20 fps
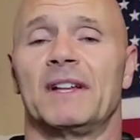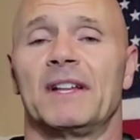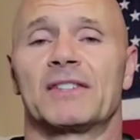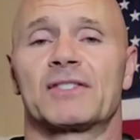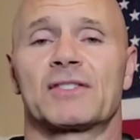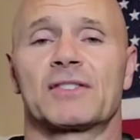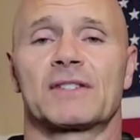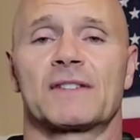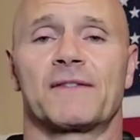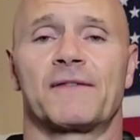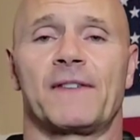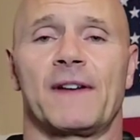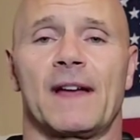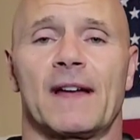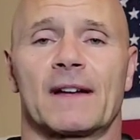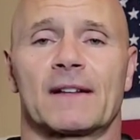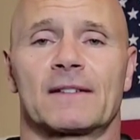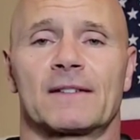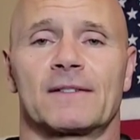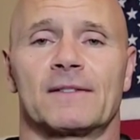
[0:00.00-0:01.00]
It's just a
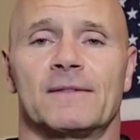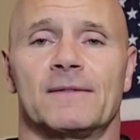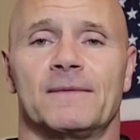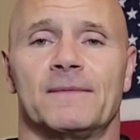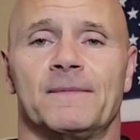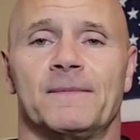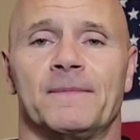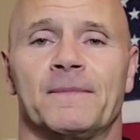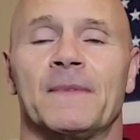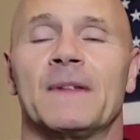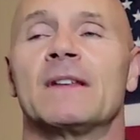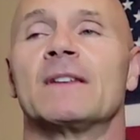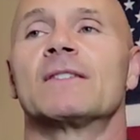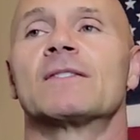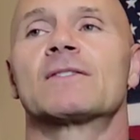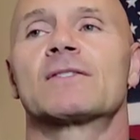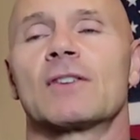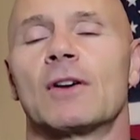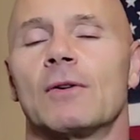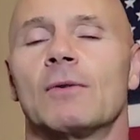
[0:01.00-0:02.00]
fact.
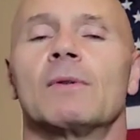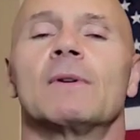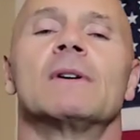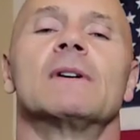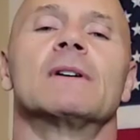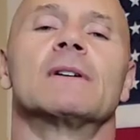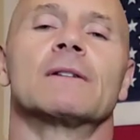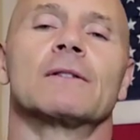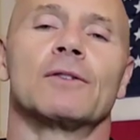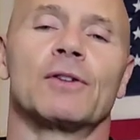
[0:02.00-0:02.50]
So,